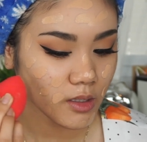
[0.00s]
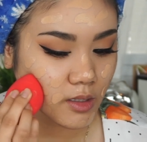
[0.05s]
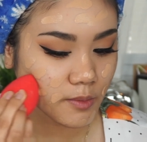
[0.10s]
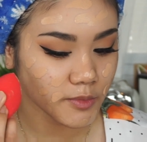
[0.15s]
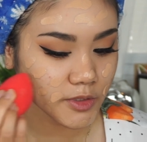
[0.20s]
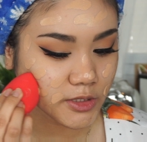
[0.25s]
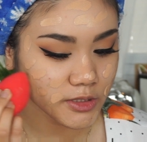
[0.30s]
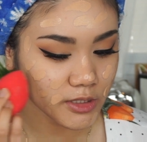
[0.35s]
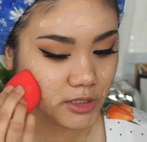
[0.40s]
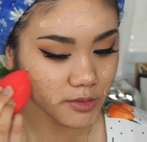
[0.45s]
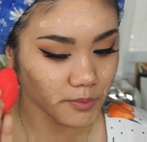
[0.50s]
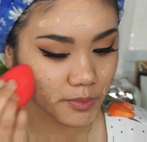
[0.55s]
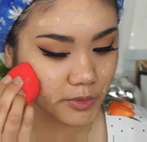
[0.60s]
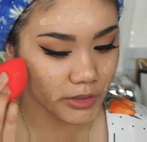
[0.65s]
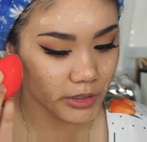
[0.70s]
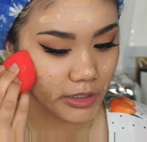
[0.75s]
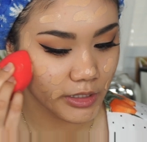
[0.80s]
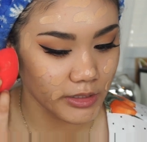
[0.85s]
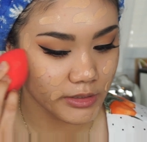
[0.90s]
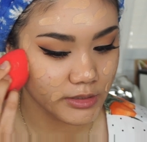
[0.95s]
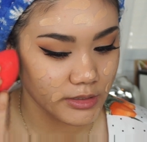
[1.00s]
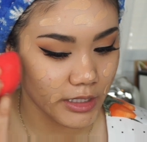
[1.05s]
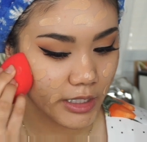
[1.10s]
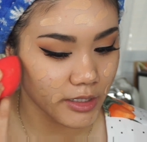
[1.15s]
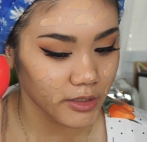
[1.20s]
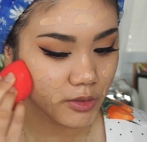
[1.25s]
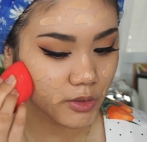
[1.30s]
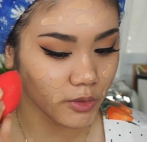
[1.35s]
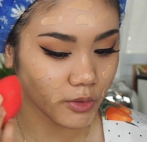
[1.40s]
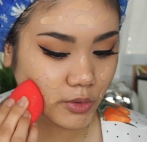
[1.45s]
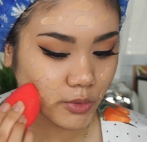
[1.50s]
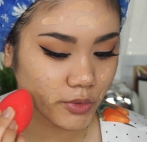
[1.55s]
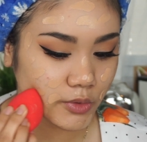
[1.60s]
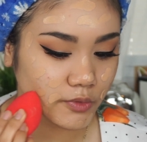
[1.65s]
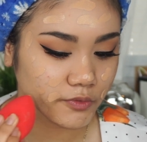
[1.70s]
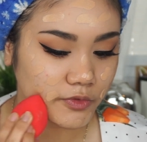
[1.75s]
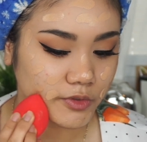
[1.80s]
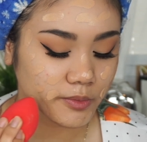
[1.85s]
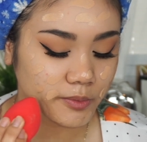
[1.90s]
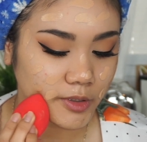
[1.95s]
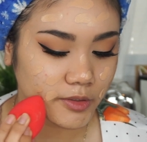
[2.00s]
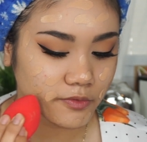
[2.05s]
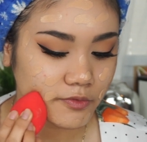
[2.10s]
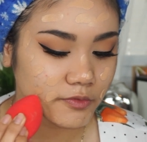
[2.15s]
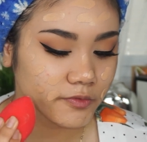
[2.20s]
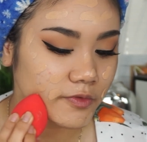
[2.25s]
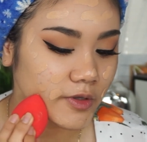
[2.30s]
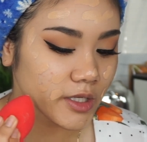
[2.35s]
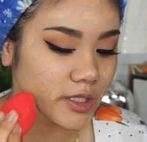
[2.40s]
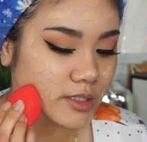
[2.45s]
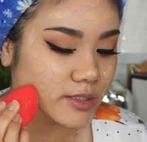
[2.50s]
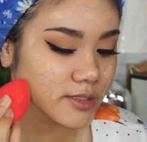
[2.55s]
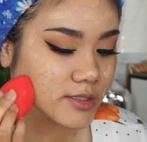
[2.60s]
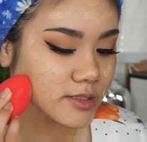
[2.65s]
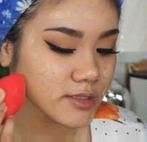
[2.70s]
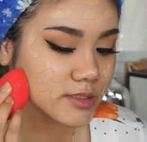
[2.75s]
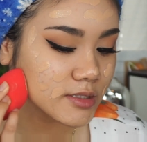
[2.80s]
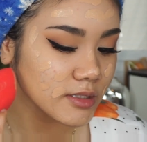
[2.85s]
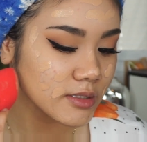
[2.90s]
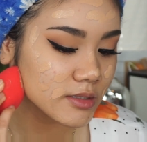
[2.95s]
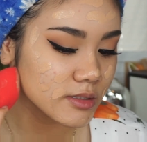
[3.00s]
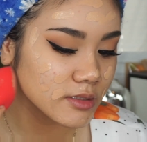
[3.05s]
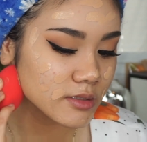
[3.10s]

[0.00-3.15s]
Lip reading: I'm just gonna blend that all over my face.